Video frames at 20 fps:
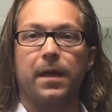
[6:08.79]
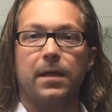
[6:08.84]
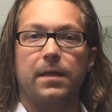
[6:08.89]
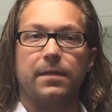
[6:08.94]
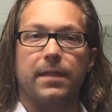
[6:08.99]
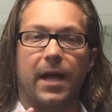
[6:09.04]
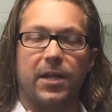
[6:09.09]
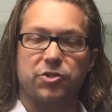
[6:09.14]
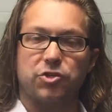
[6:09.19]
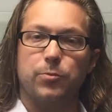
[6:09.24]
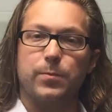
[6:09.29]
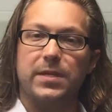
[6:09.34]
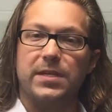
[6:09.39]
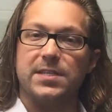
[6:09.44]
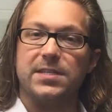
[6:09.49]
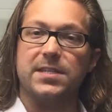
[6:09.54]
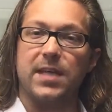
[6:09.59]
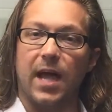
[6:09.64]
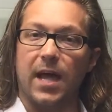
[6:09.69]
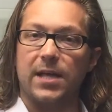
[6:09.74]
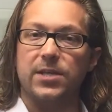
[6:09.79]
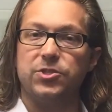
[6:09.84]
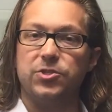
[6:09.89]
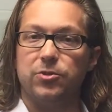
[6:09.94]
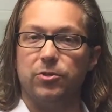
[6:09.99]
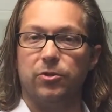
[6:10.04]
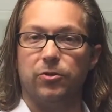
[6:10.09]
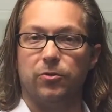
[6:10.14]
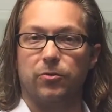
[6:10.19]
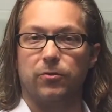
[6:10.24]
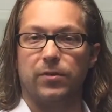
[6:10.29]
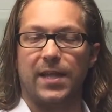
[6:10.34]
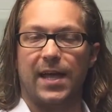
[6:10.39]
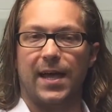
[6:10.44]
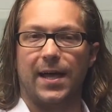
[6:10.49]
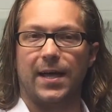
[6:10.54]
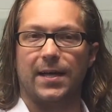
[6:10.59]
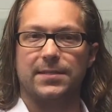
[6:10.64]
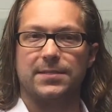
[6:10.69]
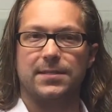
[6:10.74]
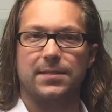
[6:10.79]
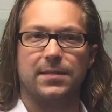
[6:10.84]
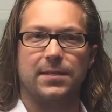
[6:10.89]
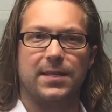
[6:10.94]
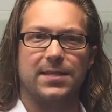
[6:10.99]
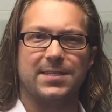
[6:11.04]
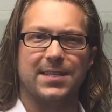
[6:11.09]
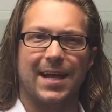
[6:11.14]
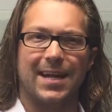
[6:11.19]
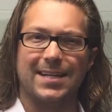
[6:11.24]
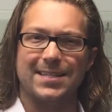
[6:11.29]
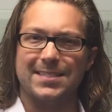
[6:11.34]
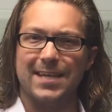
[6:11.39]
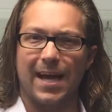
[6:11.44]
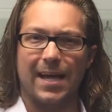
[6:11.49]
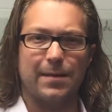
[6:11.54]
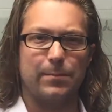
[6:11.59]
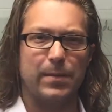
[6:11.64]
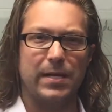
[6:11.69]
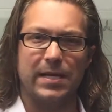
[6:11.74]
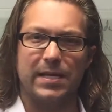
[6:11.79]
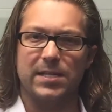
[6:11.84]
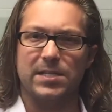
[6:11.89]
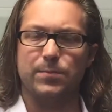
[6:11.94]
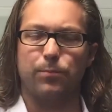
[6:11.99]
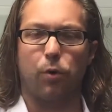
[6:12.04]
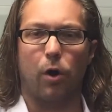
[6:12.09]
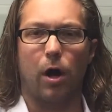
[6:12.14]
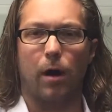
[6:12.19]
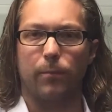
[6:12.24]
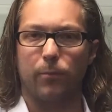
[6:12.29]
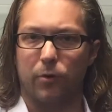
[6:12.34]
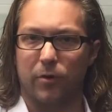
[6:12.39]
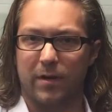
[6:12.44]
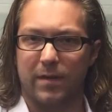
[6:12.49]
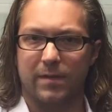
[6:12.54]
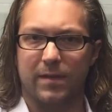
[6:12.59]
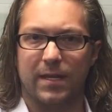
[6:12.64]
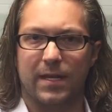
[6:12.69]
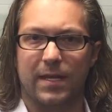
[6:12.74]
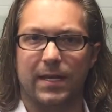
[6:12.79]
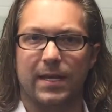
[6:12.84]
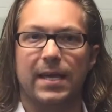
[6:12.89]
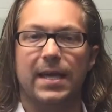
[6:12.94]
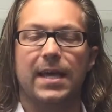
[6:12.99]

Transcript: That should be a sign to you that it's not a diabetes problem or anything.